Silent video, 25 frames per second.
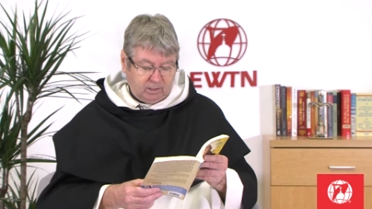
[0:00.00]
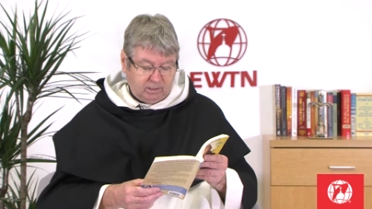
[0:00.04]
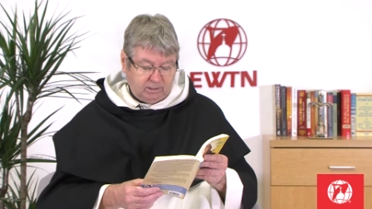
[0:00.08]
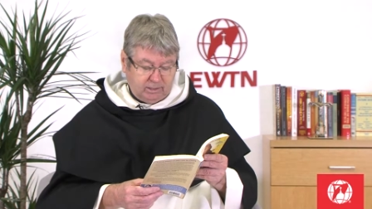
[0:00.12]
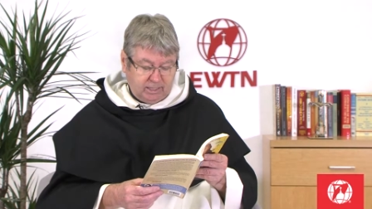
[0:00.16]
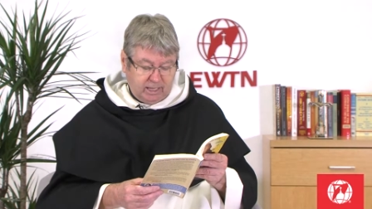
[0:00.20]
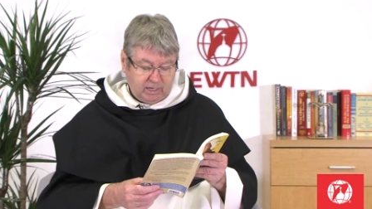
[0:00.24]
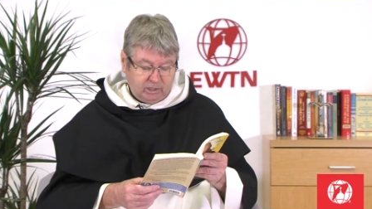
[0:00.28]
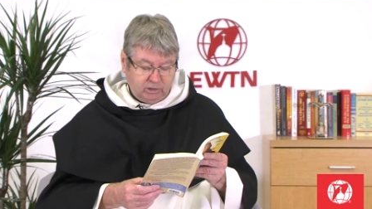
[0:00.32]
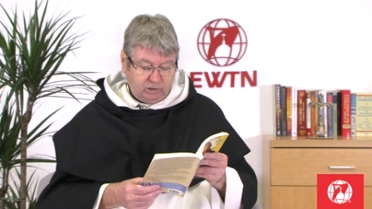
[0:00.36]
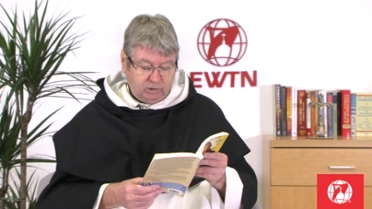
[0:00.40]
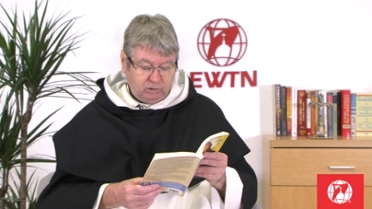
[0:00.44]

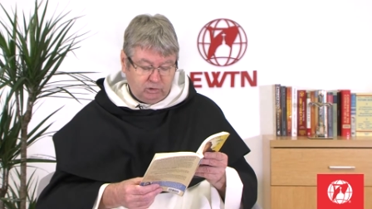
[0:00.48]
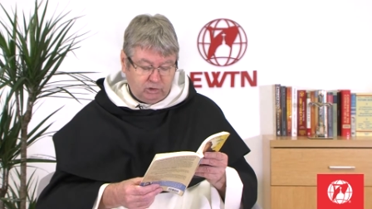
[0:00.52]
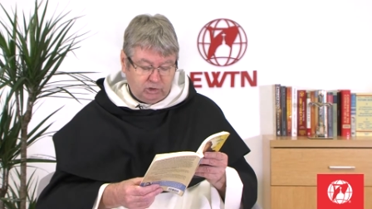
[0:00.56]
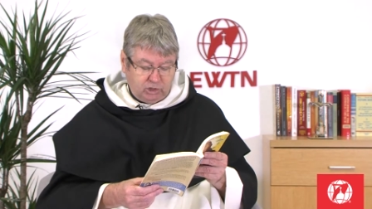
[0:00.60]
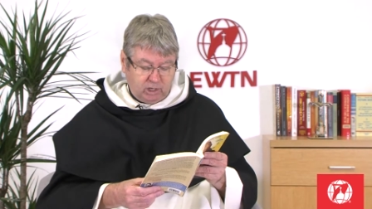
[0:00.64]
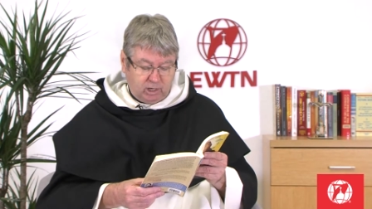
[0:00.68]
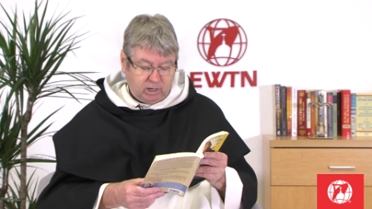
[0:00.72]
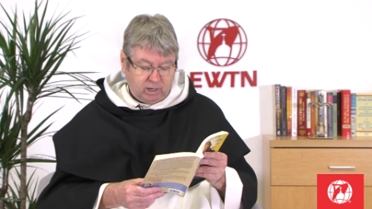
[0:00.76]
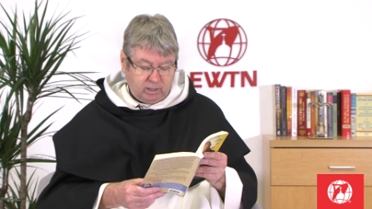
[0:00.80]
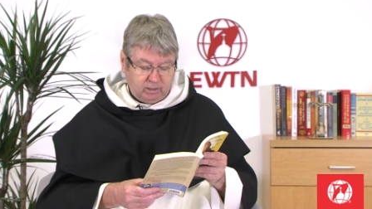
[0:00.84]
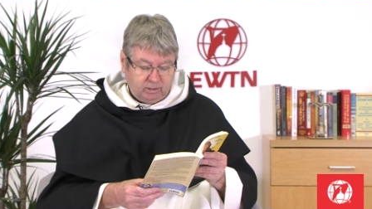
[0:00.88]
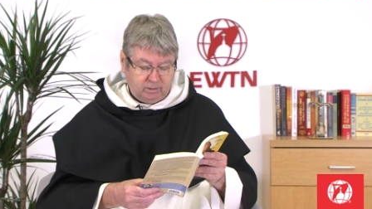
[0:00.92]
Then to
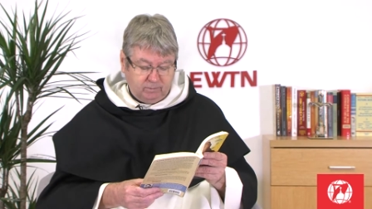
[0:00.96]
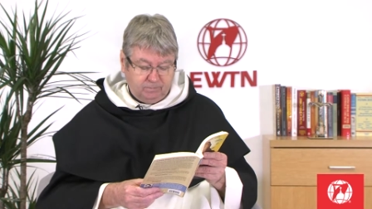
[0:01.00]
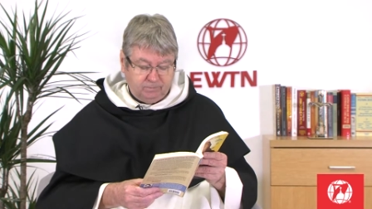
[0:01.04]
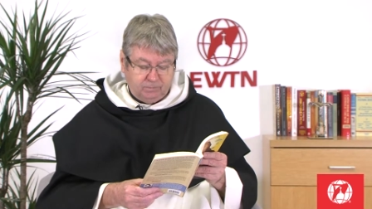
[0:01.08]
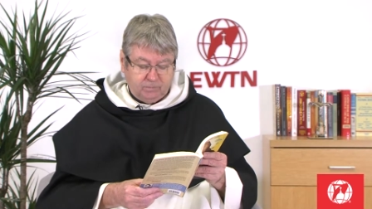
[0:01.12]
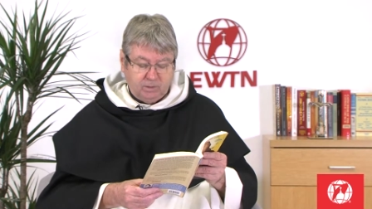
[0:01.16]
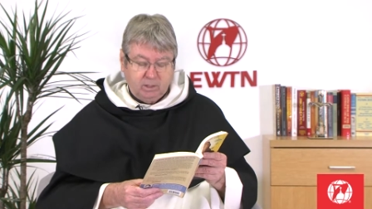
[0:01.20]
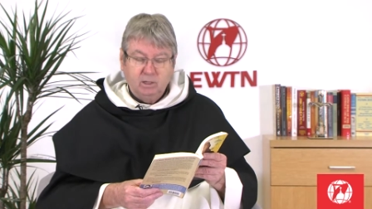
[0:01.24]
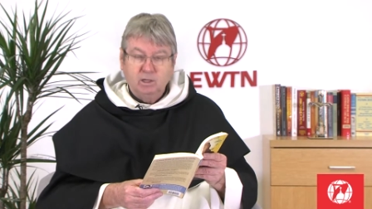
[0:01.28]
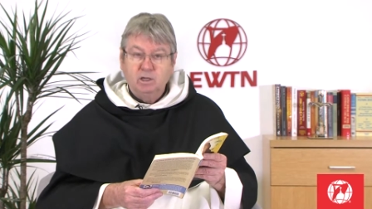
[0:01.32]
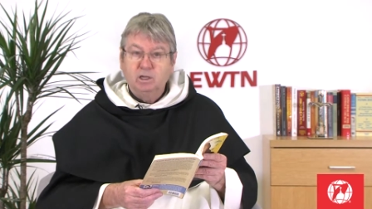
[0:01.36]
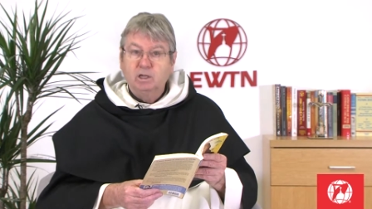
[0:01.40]
John,
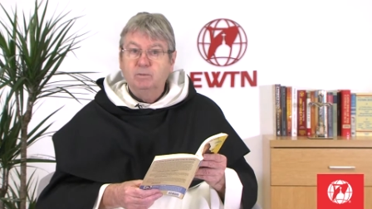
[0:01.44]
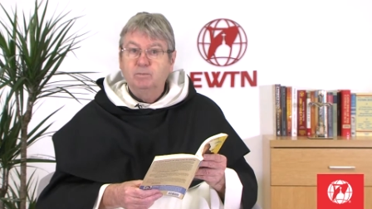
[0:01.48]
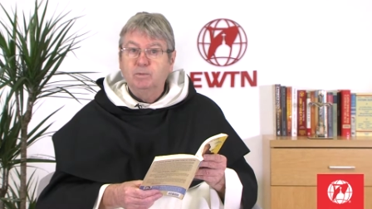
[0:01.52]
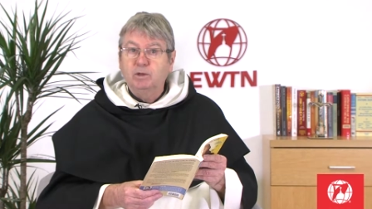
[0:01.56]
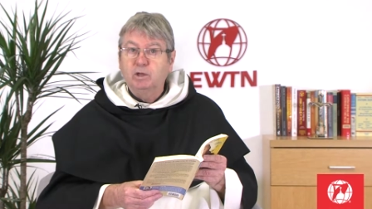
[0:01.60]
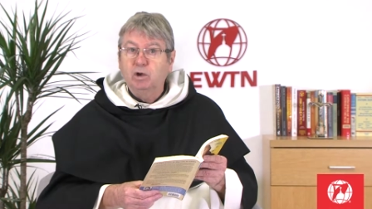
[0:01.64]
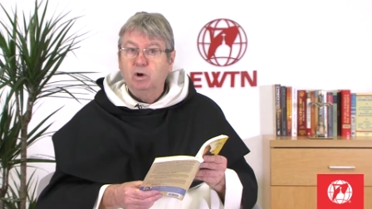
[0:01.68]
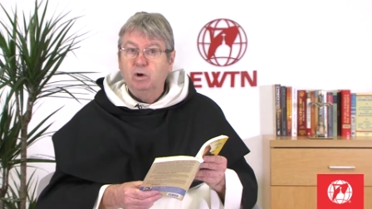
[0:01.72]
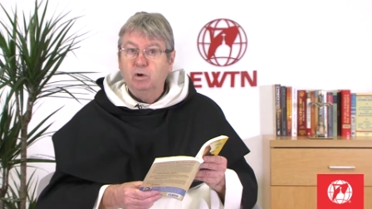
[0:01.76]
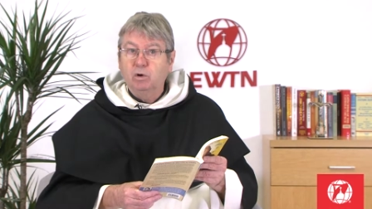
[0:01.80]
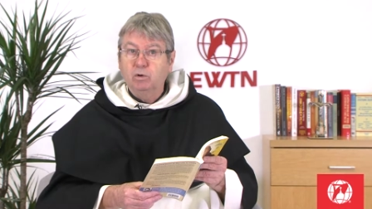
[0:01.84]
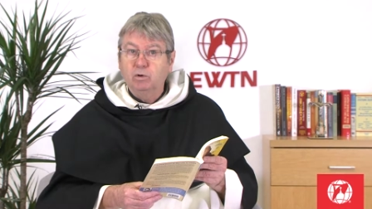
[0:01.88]

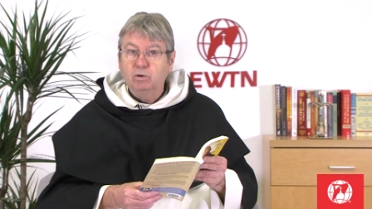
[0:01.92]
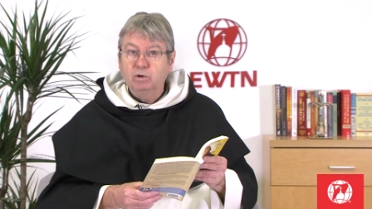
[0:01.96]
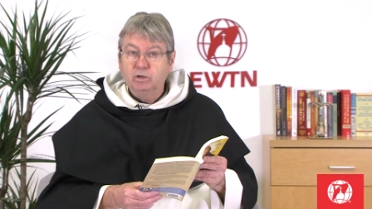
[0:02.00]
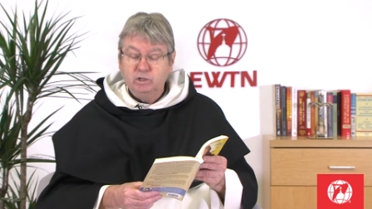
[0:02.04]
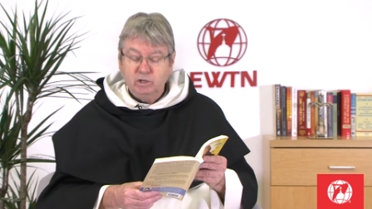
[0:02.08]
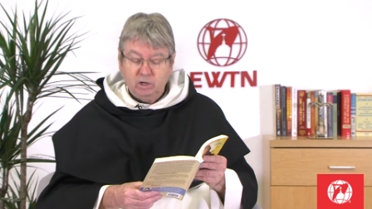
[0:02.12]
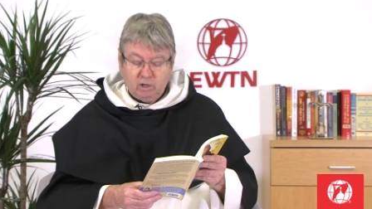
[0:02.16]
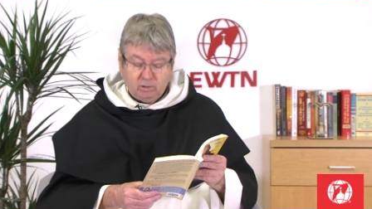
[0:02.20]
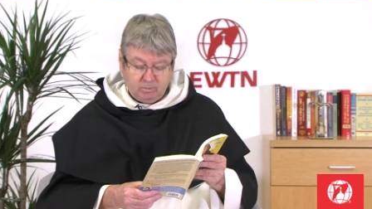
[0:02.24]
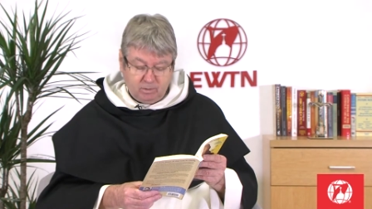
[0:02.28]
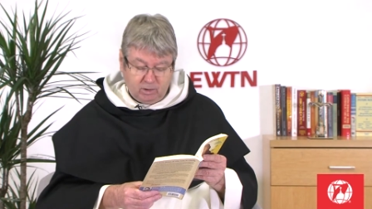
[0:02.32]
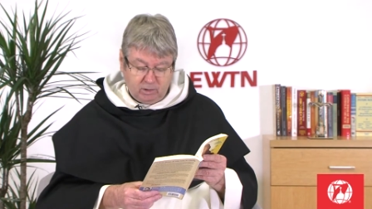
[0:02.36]
Behold
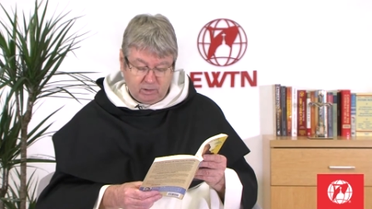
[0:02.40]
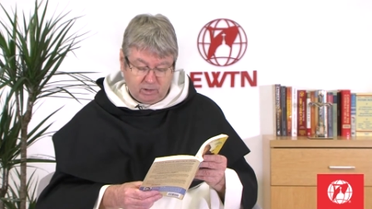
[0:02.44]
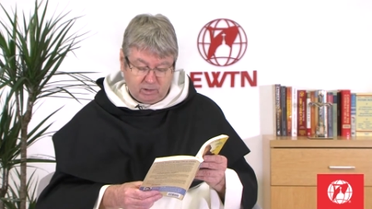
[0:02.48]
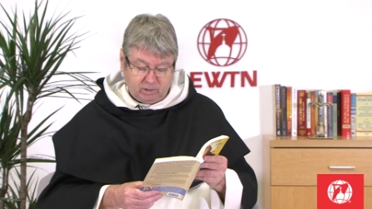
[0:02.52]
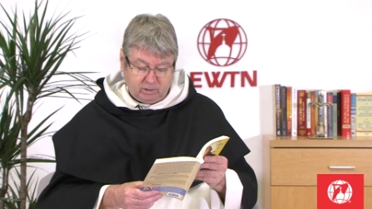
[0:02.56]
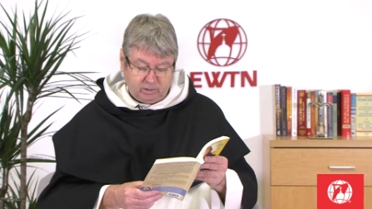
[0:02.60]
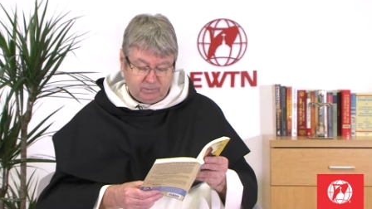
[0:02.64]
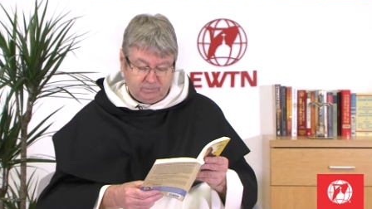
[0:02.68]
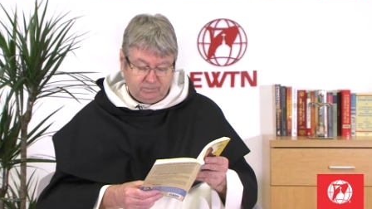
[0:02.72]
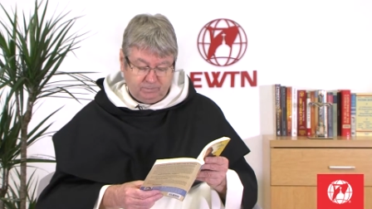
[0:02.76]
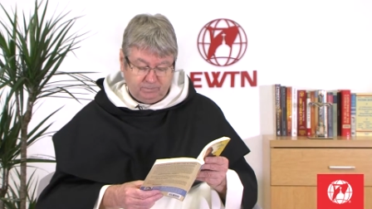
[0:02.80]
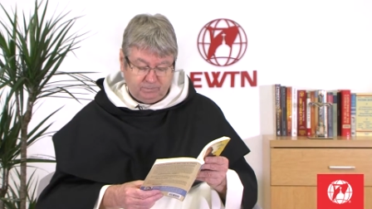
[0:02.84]
your
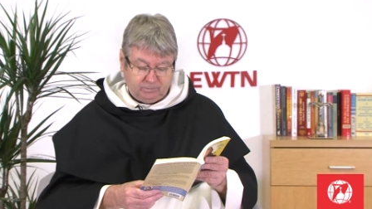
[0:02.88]
mother.